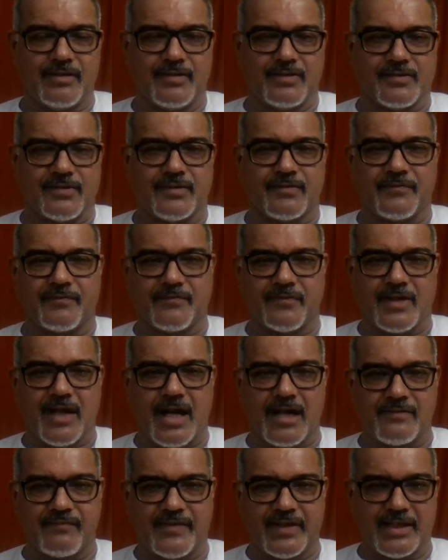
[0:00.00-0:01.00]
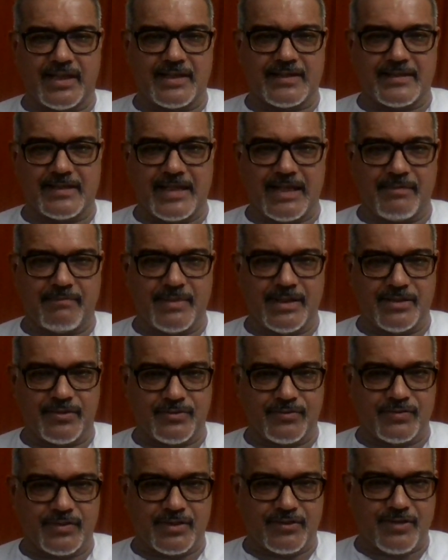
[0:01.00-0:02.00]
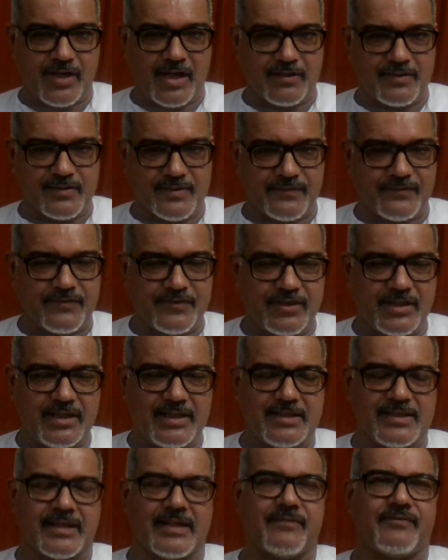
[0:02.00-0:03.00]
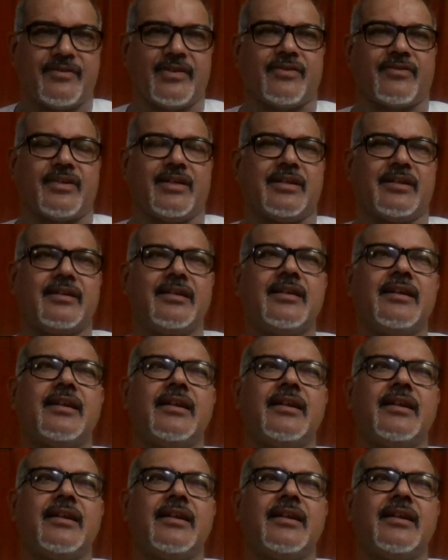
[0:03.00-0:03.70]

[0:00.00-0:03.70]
sort of carving his name into the trunks of trees and everything.